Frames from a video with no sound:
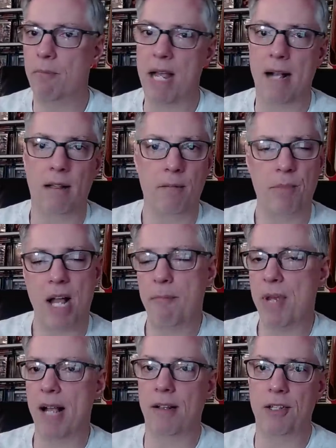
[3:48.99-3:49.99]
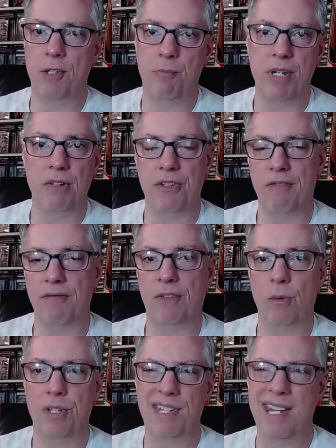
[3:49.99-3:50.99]
ballad, pop ballads, Beatles
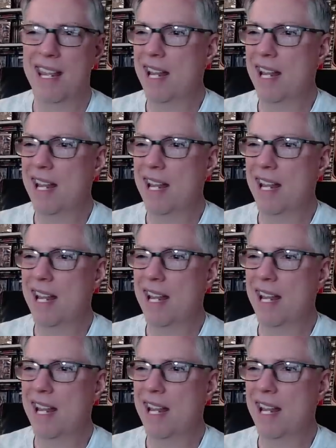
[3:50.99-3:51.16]
influence.